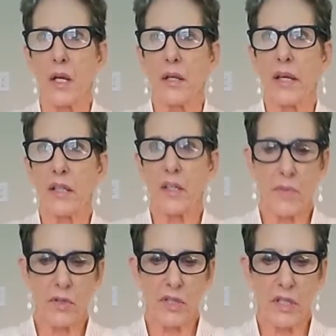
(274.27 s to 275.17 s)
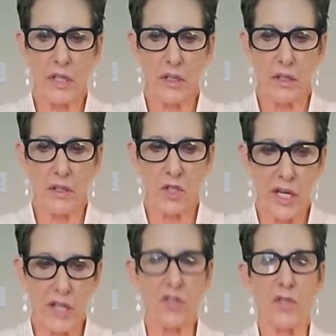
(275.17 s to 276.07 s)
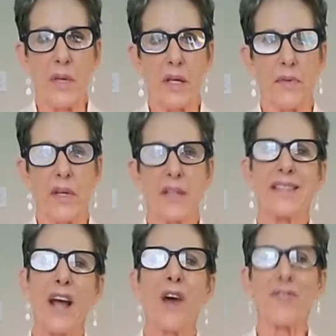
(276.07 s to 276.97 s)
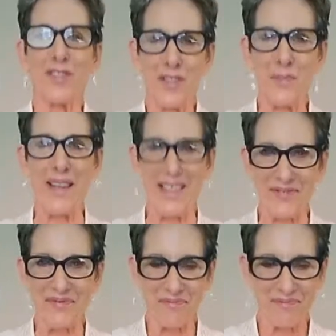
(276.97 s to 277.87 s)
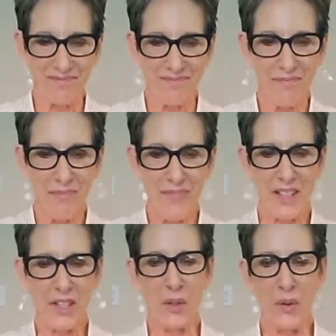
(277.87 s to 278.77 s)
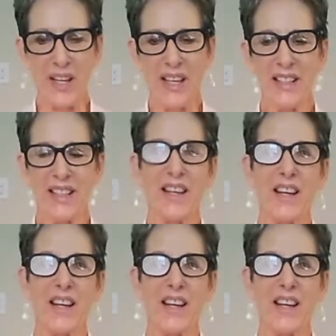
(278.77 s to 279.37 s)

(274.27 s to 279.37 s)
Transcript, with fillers: that community changed me. It salvaged me. You know, and